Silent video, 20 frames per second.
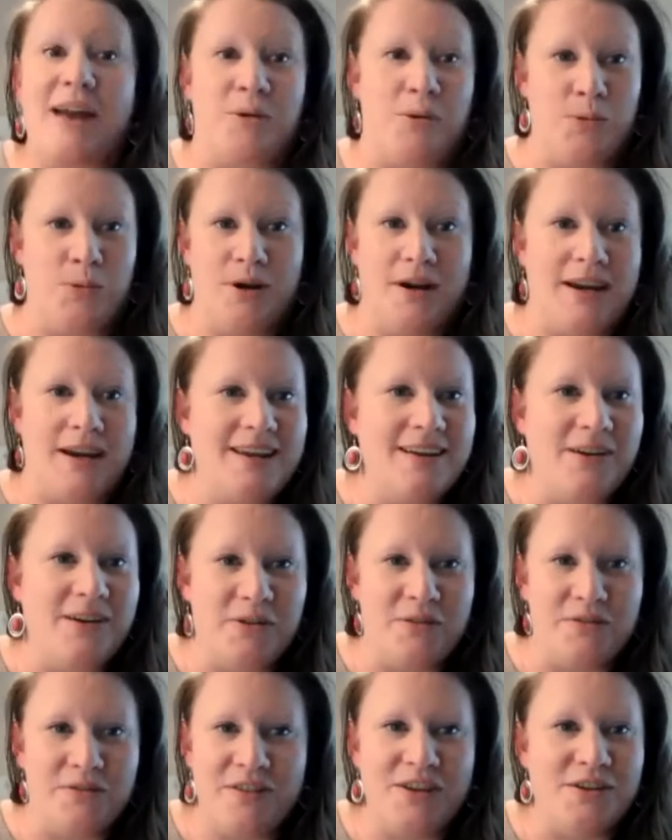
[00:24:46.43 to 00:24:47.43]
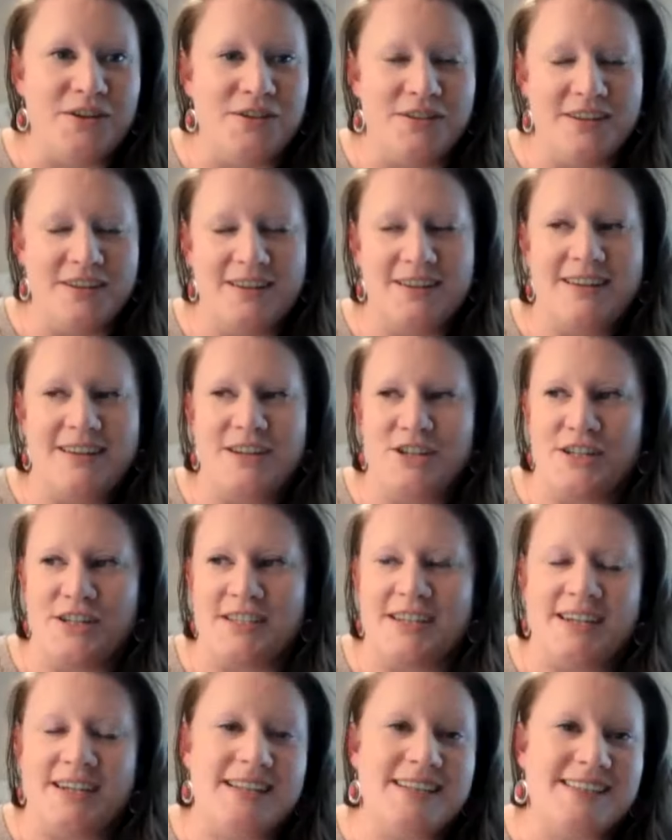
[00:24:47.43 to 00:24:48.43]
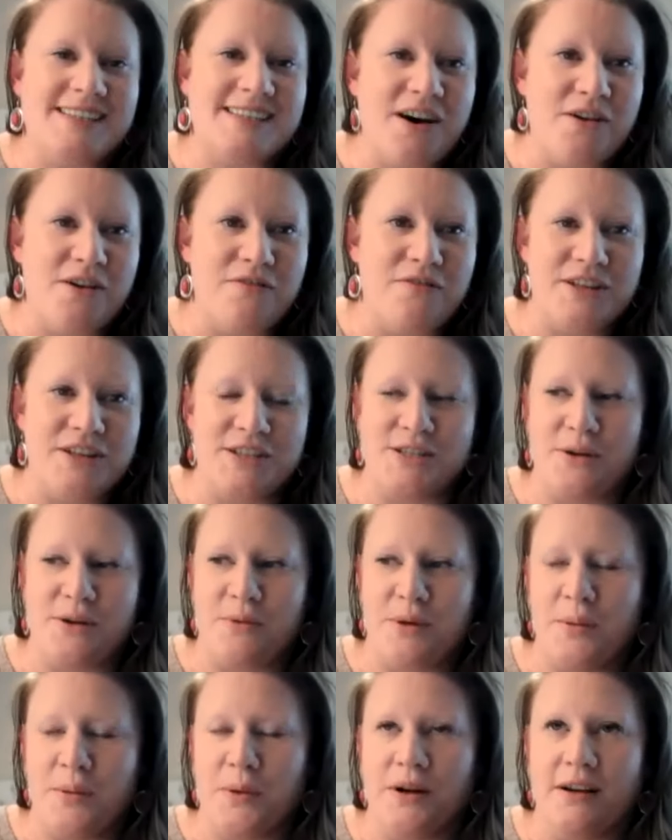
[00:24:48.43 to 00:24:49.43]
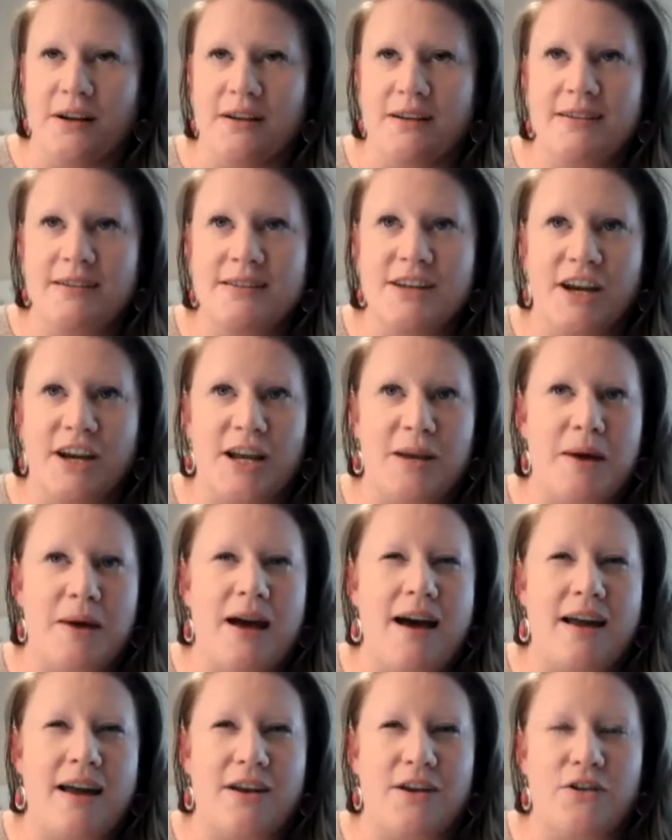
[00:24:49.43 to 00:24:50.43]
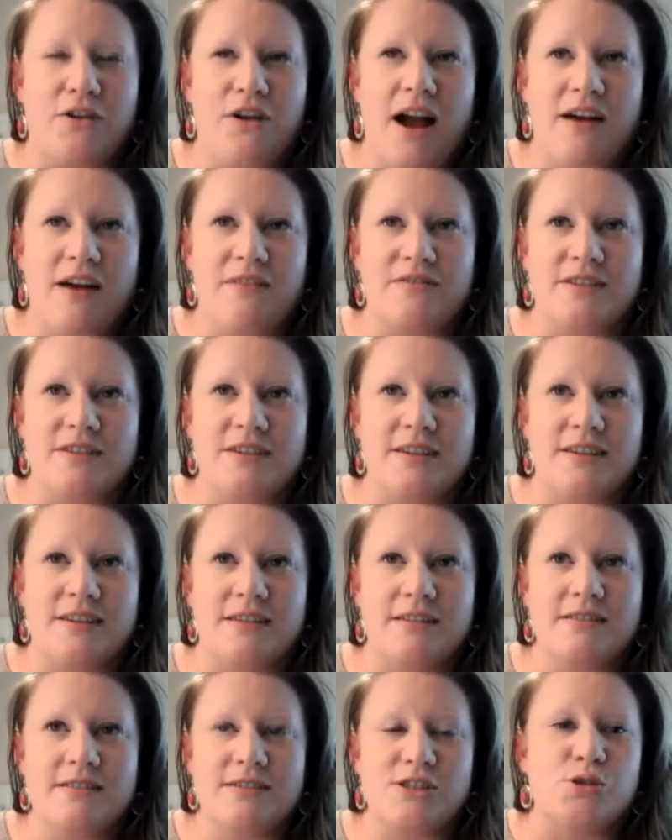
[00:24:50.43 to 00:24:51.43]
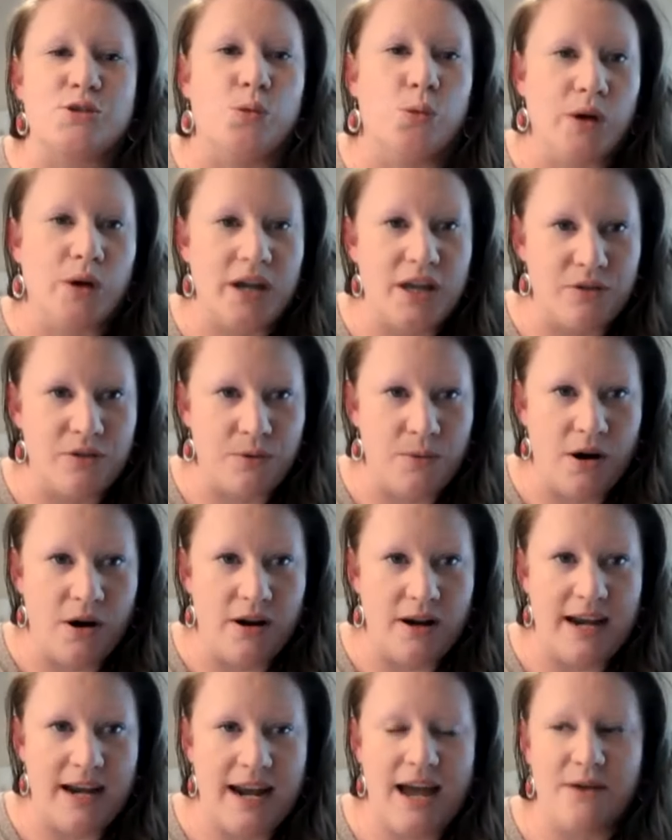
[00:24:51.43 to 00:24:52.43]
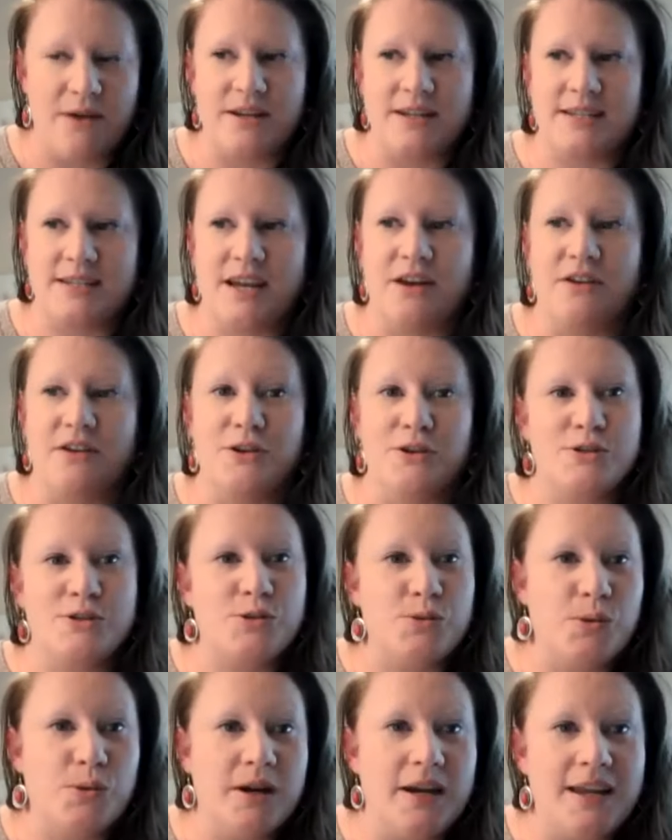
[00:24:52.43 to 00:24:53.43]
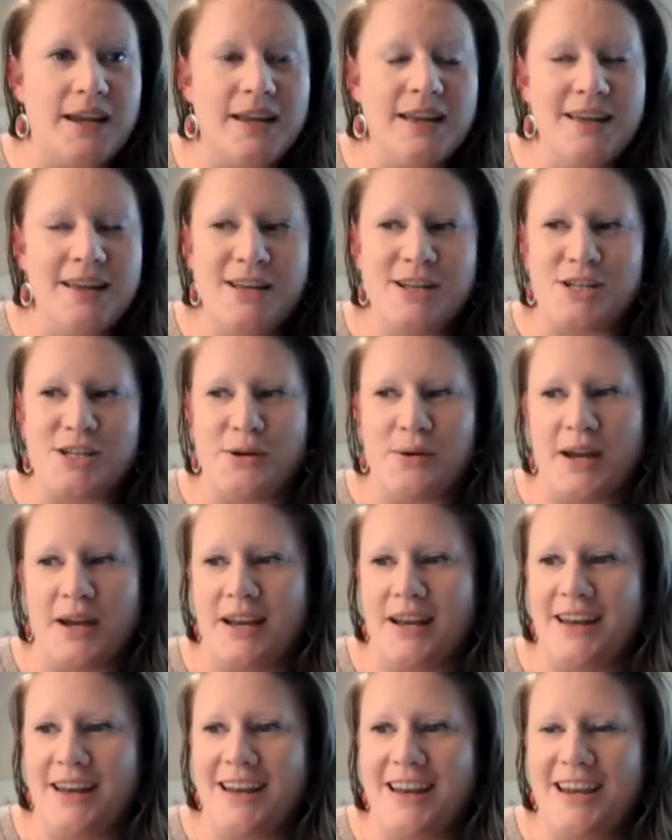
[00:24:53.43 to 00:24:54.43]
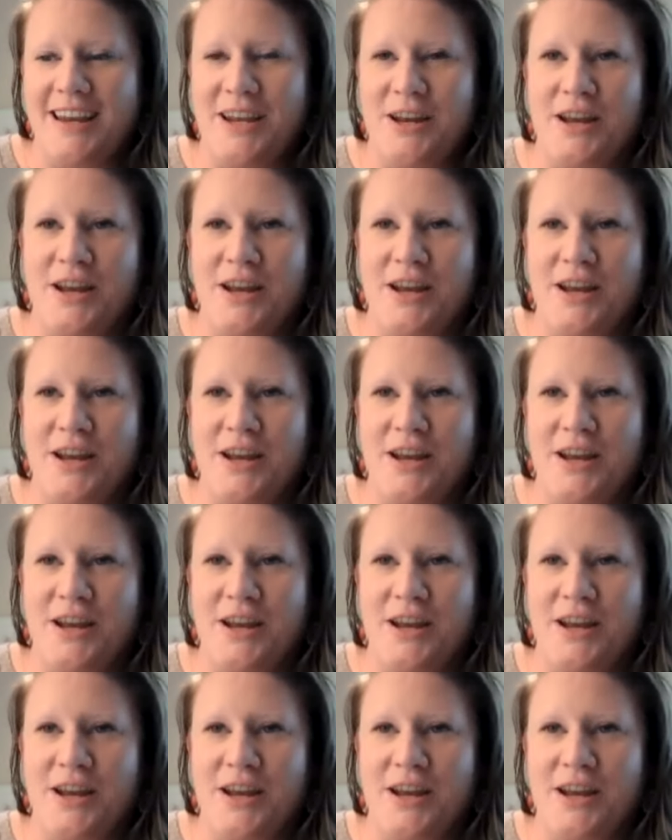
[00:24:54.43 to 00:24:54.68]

category or field just in itself. And so we were talking about how to craft a story through art and how to tell your story. So I,